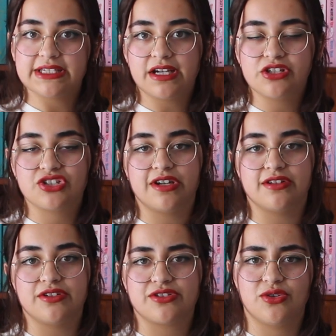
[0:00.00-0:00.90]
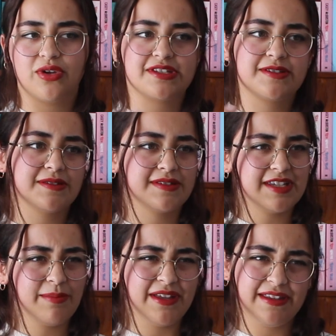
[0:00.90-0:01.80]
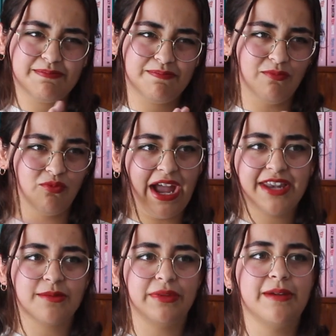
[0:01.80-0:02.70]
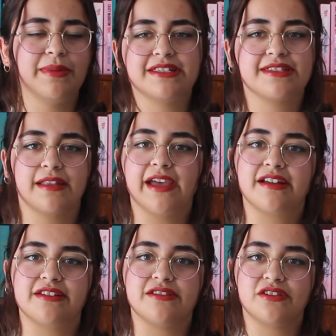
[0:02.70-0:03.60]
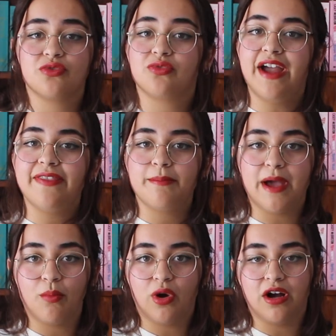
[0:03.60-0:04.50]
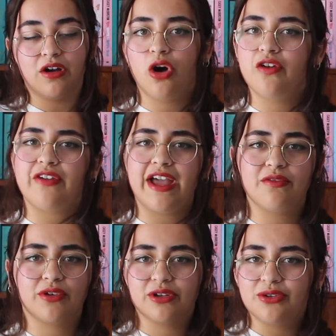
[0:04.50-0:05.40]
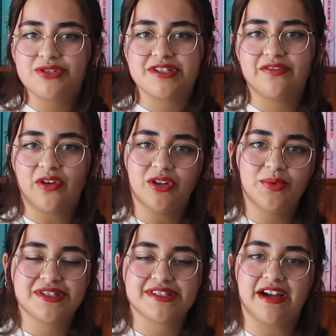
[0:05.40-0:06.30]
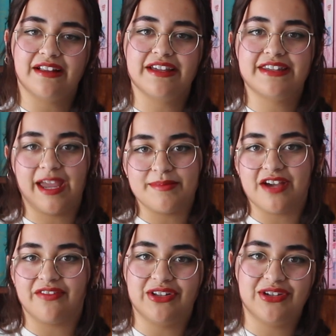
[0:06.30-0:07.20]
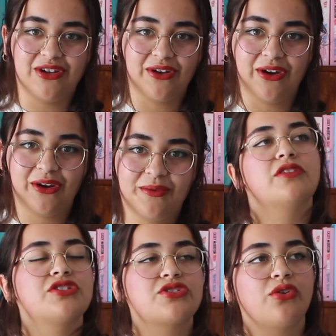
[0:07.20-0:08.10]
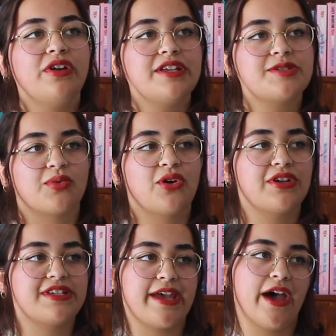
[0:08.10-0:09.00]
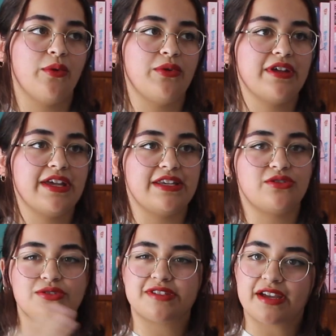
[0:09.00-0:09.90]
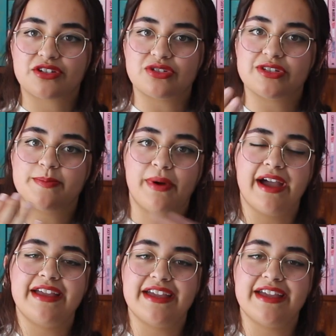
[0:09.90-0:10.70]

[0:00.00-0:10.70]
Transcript: a young journalist who has seemingly randomly been selected to write the memoir of a reclusive Hollywood starlet named Evelyn Hugo. The story is broken down into sections by